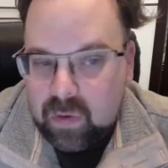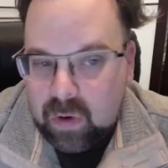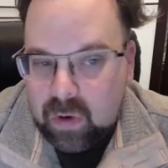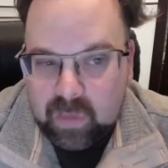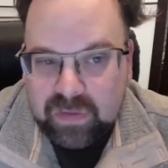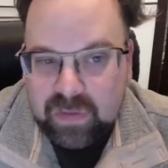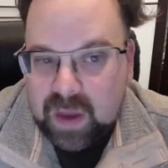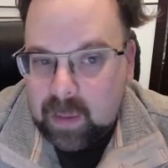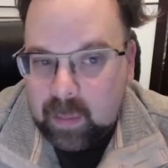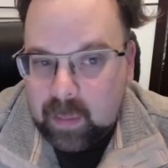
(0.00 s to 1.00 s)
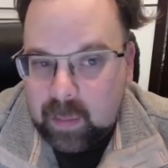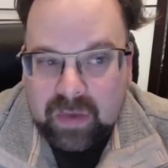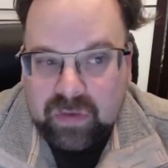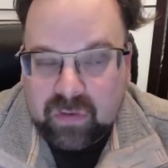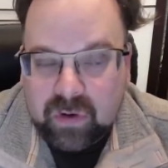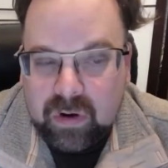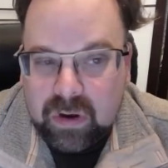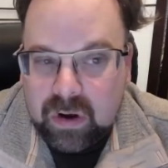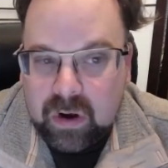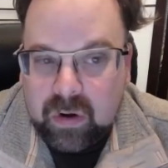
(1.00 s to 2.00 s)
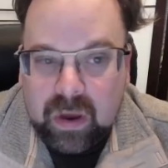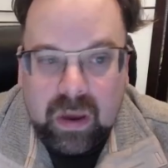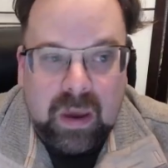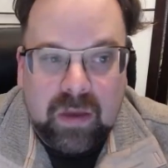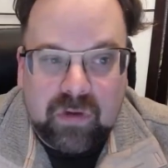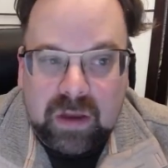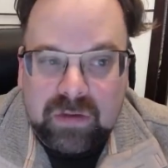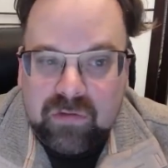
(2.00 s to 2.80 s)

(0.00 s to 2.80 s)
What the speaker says: war with the Donbass, or trying to